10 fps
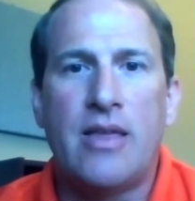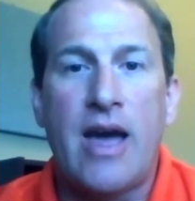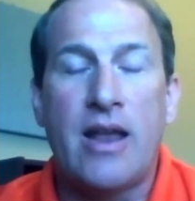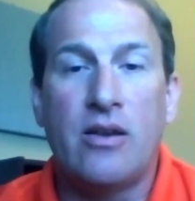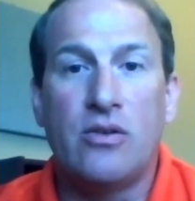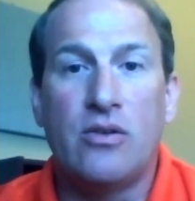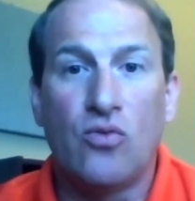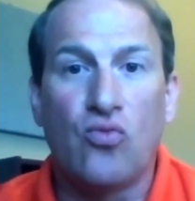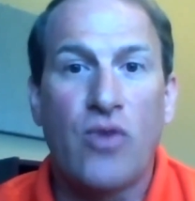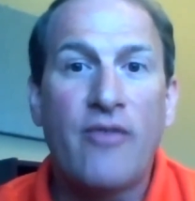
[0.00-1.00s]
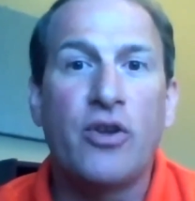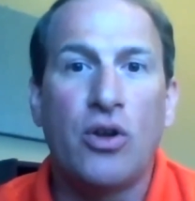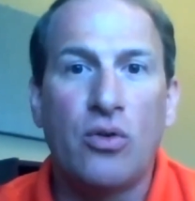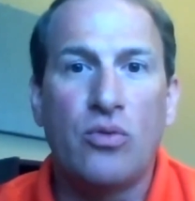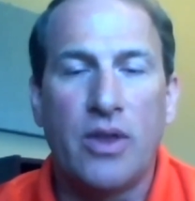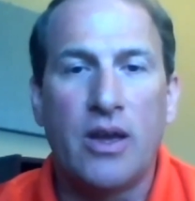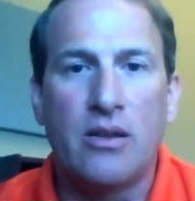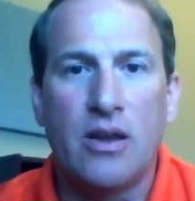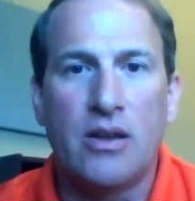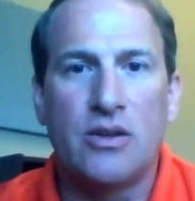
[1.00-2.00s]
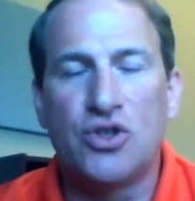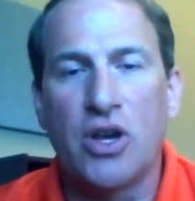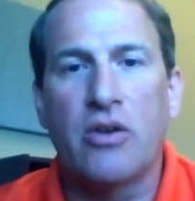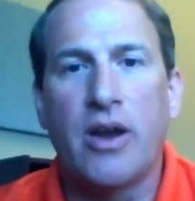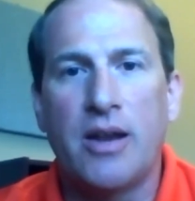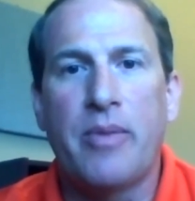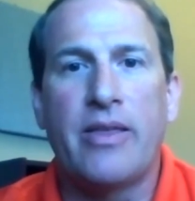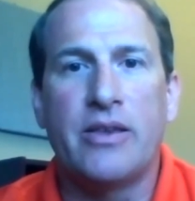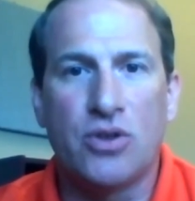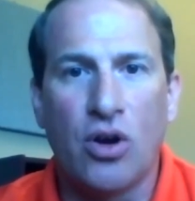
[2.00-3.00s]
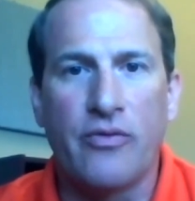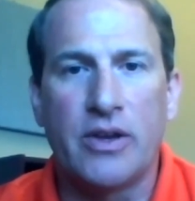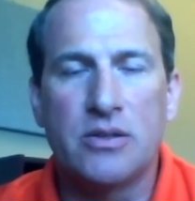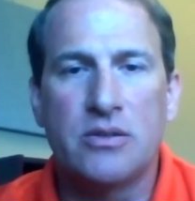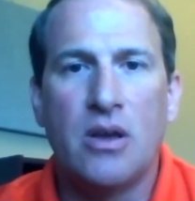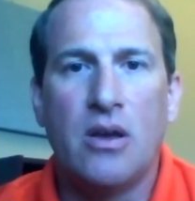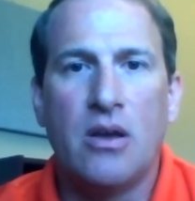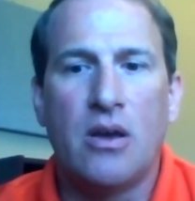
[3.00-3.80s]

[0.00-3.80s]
that revenue that is generated by the service